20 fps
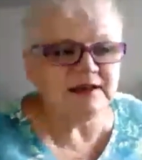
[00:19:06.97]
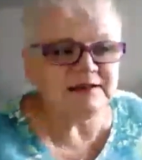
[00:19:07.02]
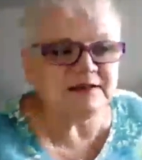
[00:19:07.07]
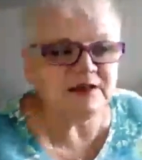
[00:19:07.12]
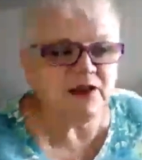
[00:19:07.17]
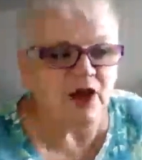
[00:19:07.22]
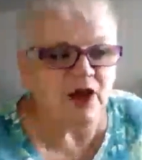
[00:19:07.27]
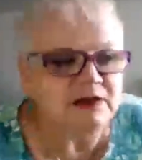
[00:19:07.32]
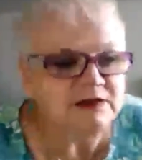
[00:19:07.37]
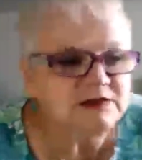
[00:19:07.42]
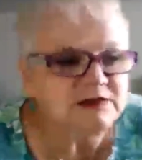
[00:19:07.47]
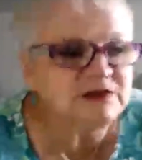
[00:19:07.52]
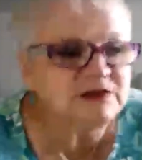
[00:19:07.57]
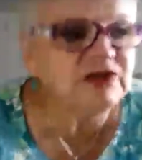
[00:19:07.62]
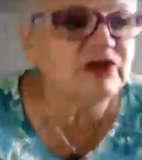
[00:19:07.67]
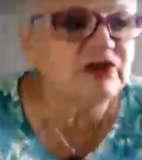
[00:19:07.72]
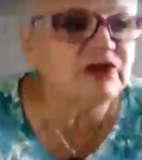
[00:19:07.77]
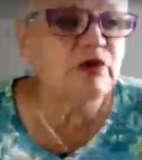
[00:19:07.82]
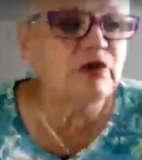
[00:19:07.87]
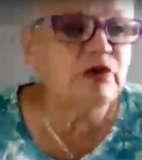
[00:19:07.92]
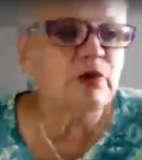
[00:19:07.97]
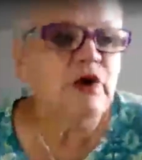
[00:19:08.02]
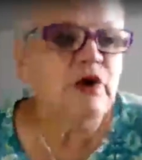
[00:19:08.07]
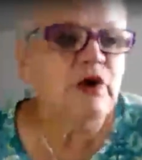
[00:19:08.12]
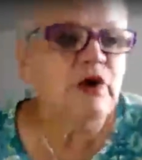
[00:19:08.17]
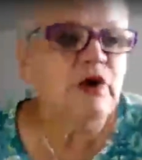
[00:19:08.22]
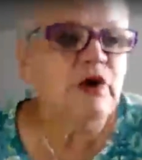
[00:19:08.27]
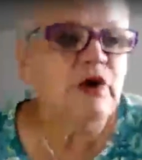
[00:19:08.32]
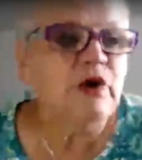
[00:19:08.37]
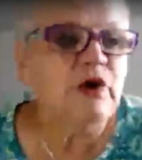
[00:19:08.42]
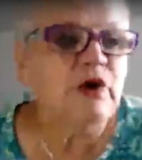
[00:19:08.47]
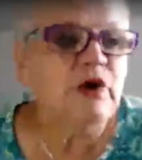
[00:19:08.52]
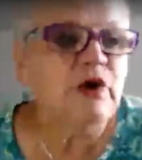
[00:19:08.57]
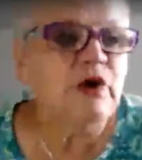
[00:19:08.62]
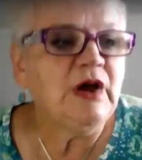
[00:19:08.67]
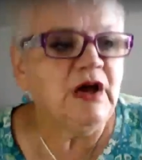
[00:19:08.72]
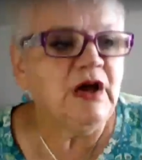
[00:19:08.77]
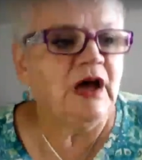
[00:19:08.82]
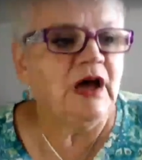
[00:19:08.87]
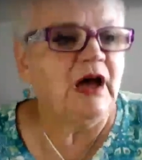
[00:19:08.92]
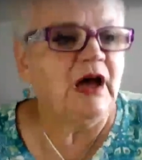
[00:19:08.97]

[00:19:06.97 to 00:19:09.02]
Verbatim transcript: has gotten to uh,